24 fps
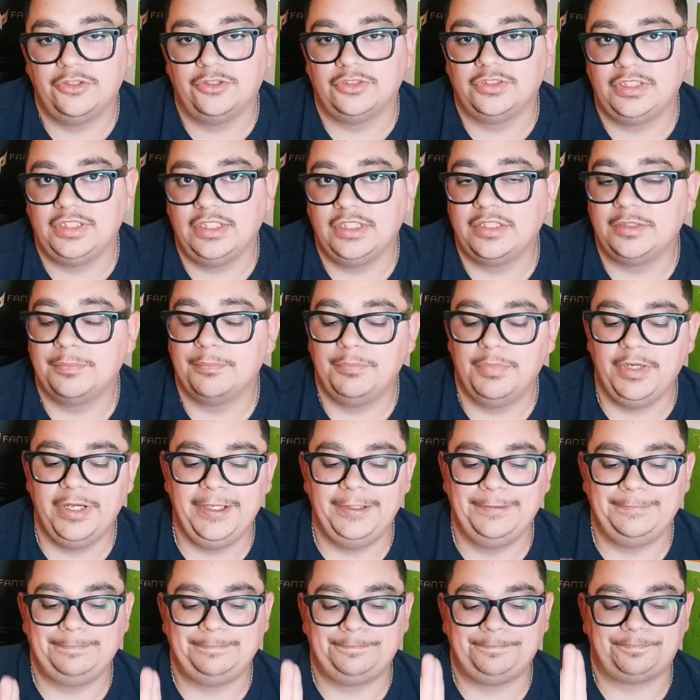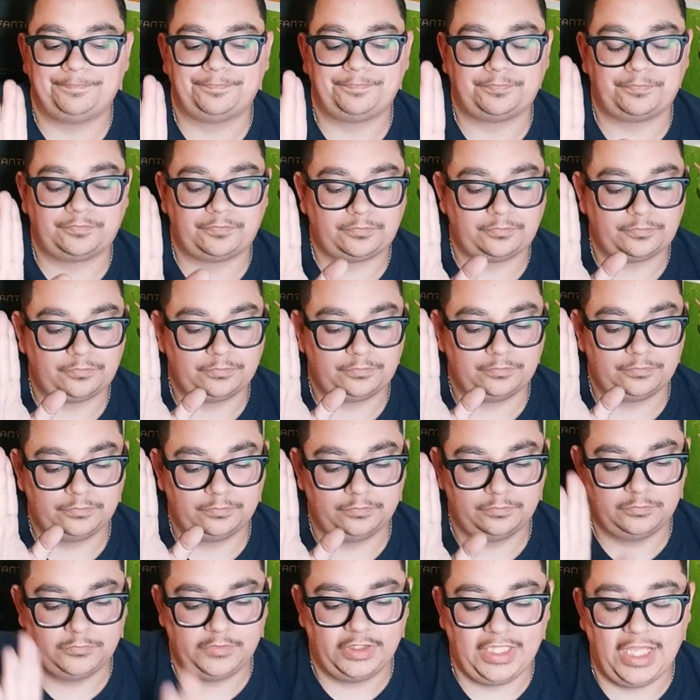those either. But
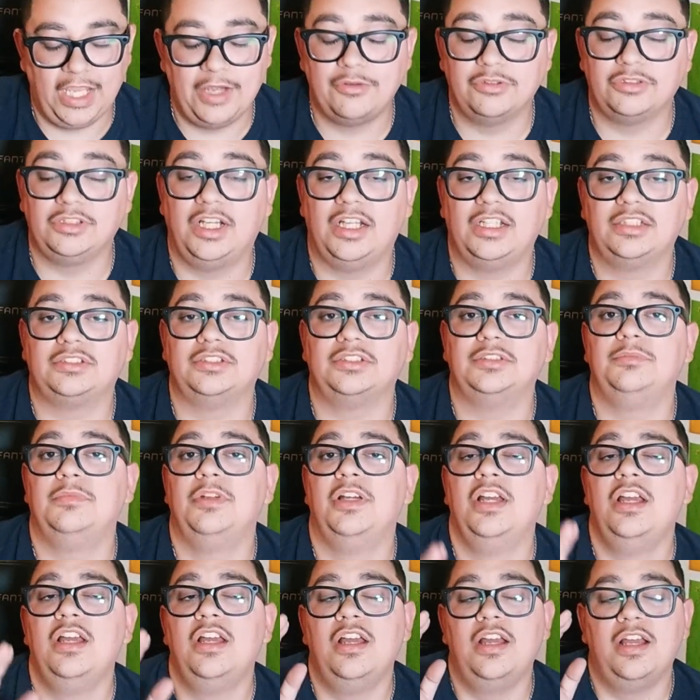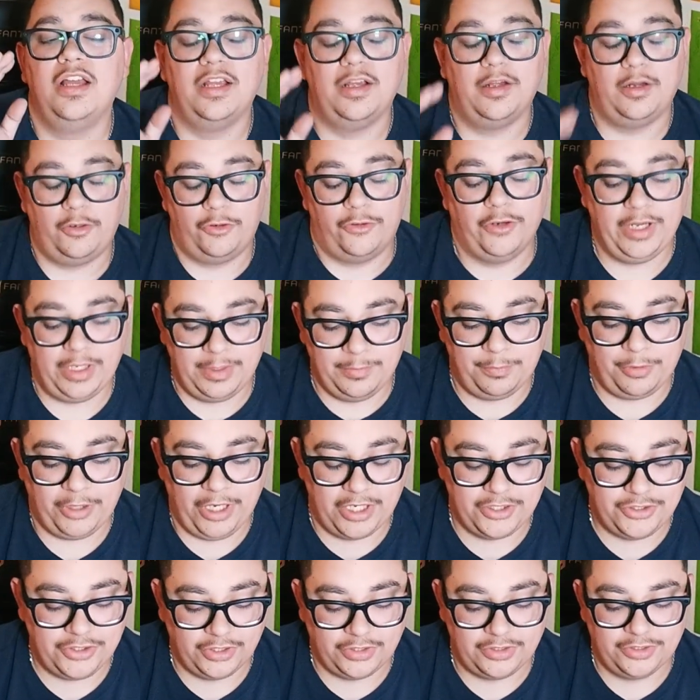that was awesome. Great
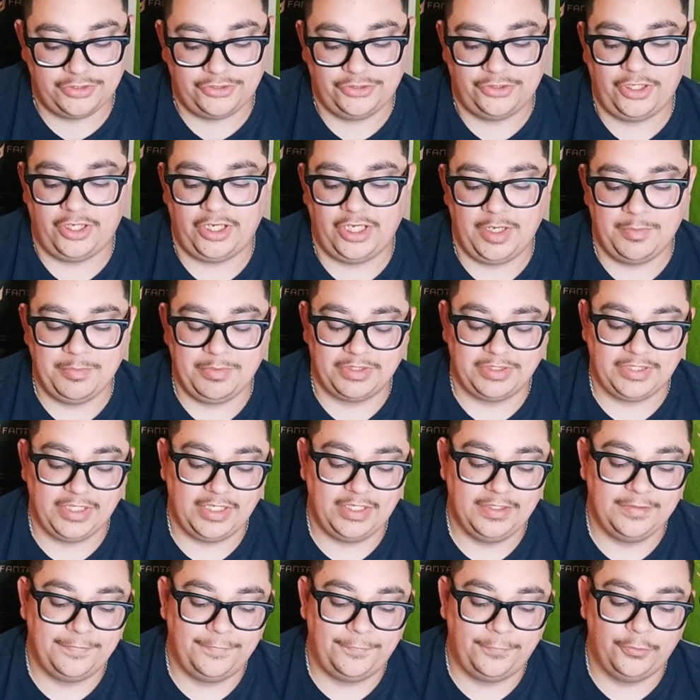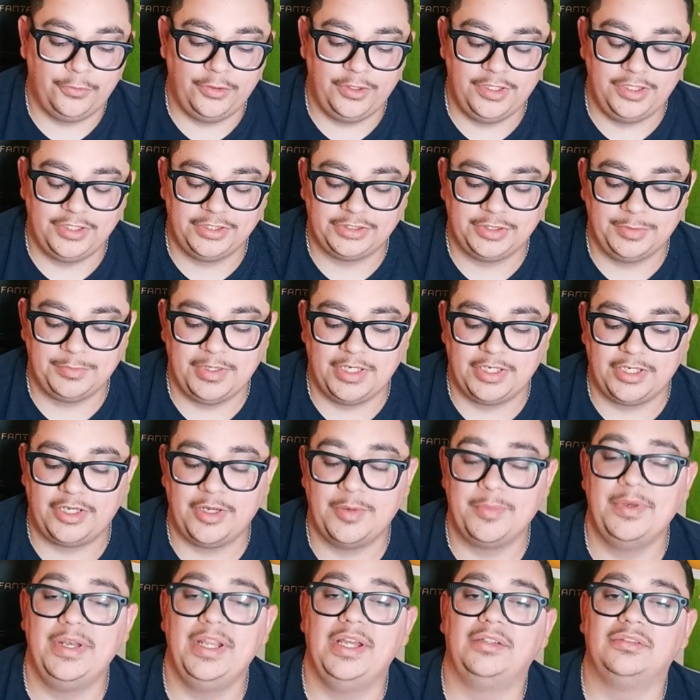project to start. I'm excited for it. There's some that are
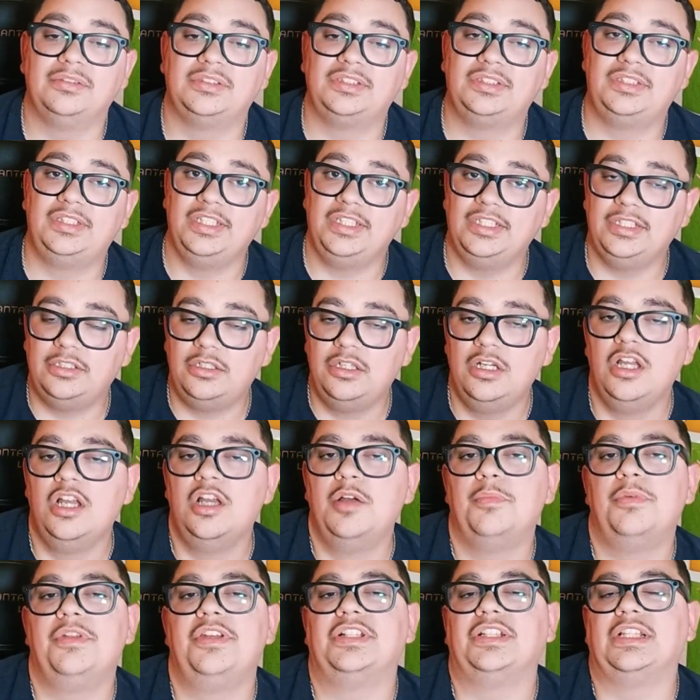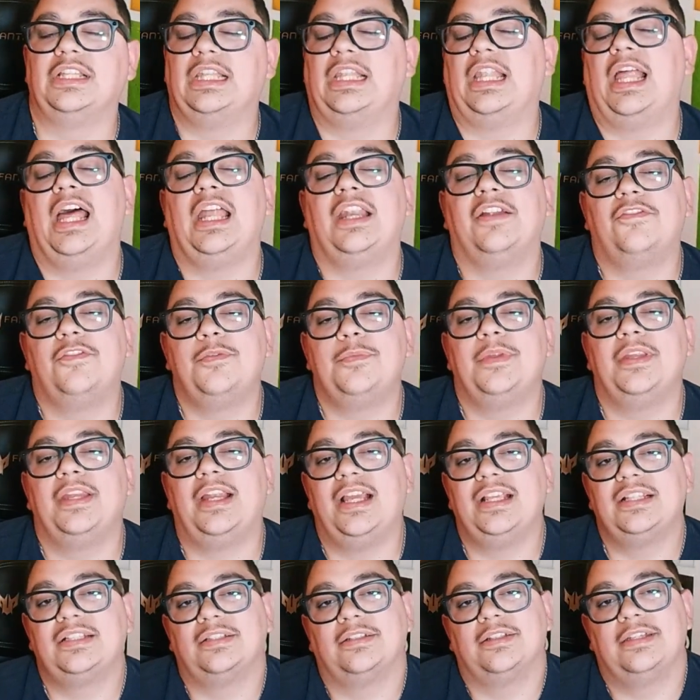coming out still, but there's a lot of them that
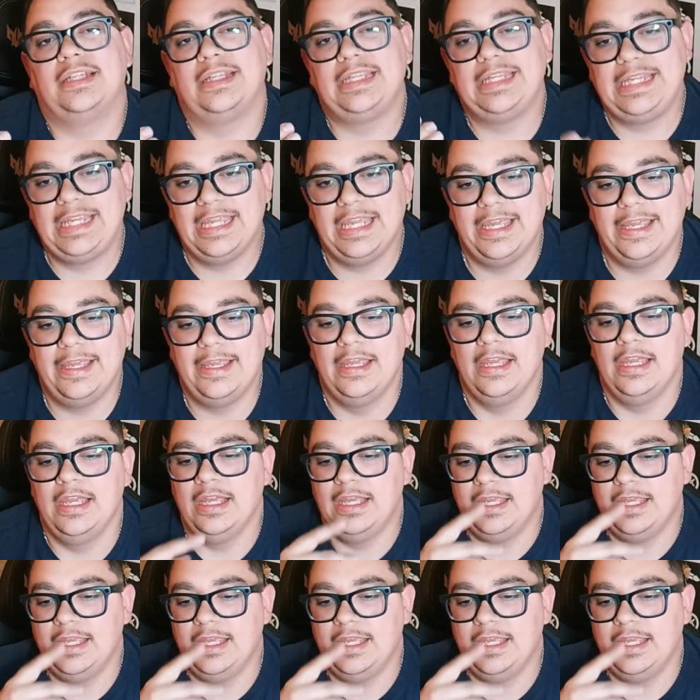I still got to get